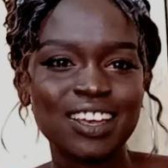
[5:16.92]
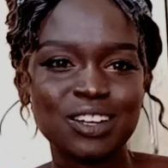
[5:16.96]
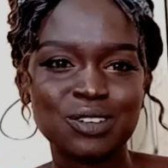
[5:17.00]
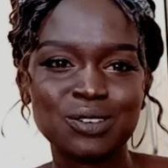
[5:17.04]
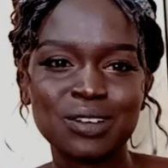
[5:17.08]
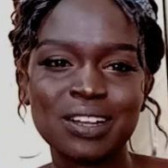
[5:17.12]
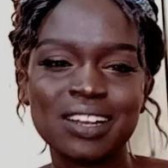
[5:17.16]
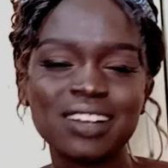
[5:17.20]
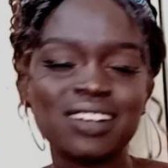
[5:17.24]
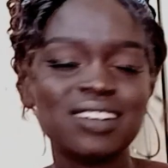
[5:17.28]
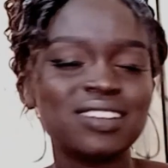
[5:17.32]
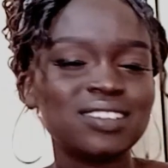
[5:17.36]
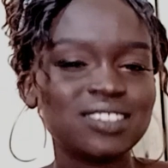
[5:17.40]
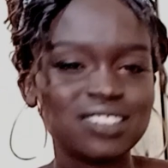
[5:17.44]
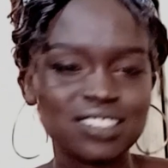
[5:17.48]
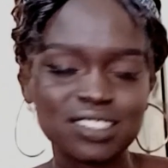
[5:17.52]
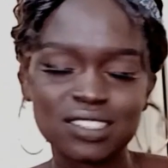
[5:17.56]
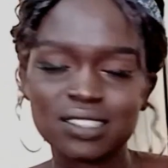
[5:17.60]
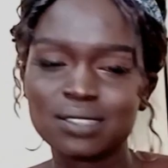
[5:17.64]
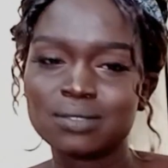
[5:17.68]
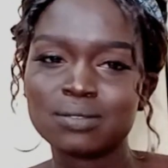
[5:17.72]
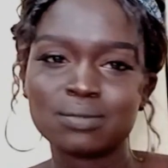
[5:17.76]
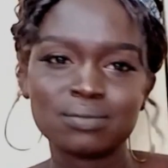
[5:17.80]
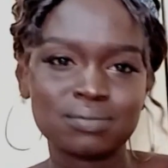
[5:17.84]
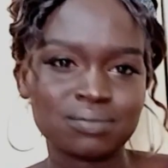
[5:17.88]
it will
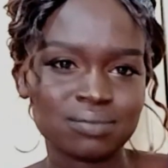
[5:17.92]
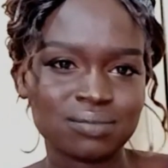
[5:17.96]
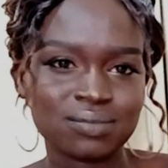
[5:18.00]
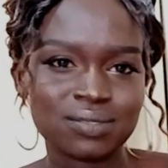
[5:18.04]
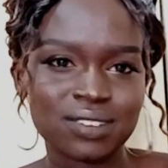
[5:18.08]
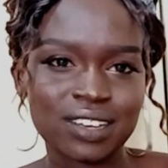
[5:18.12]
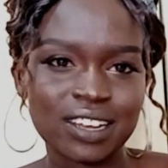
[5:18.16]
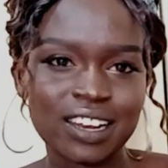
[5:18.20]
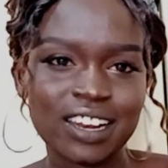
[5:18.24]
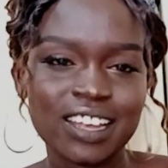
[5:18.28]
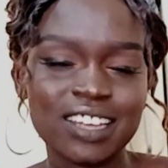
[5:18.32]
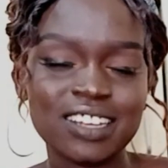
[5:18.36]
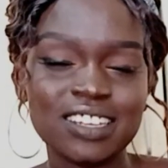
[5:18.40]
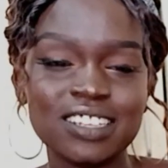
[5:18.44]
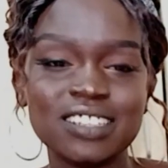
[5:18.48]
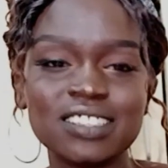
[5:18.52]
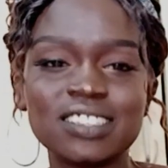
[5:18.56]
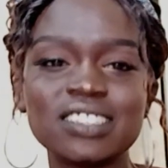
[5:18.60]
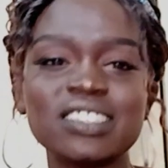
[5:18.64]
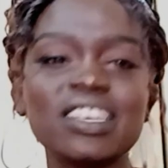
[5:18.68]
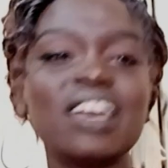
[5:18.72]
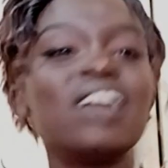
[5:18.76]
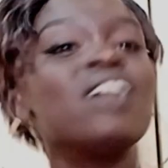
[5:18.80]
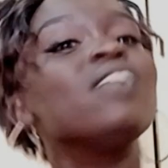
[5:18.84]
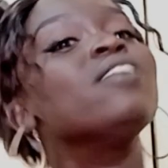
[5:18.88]
just clean
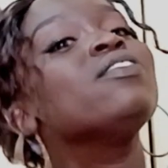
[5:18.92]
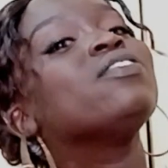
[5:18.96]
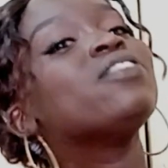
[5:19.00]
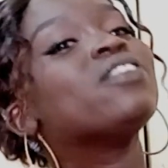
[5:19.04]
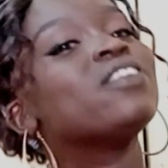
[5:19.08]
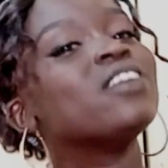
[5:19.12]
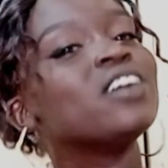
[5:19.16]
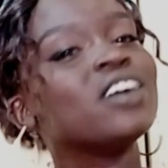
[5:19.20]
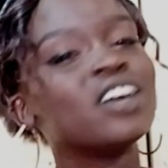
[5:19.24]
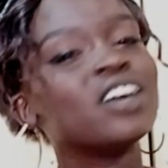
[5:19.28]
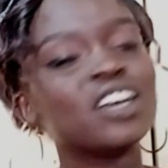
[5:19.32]
itself.